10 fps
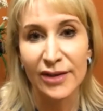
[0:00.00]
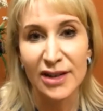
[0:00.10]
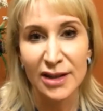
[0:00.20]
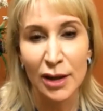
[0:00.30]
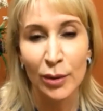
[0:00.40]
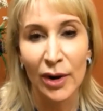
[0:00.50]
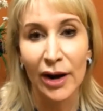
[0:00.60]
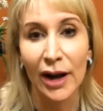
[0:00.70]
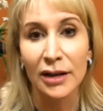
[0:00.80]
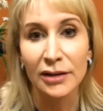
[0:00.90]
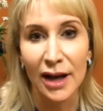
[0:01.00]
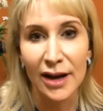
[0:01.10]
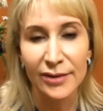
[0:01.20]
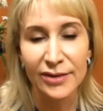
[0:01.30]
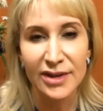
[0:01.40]
obviously, wearing
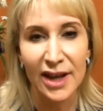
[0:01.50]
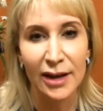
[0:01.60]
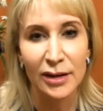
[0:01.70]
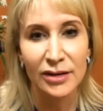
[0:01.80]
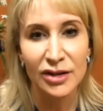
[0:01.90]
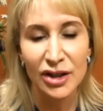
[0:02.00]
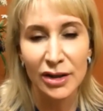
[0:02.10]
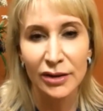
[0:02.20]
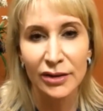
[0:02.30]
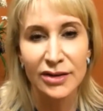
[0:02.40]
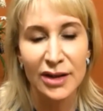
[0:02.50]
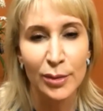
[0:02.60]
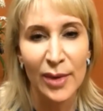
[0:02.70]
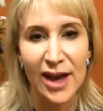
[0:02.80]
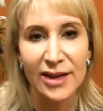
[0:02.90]
gloves and shields
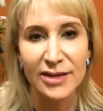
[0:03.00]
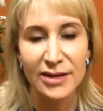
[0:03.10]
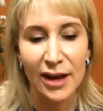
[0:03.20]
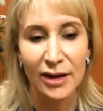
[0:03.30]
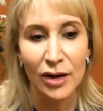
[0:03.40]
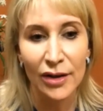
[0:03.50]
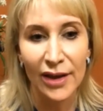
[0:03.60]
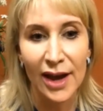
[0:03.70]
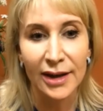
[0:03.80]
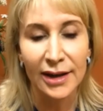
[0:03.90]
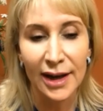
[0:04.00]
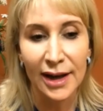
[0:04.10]
and masks and all that.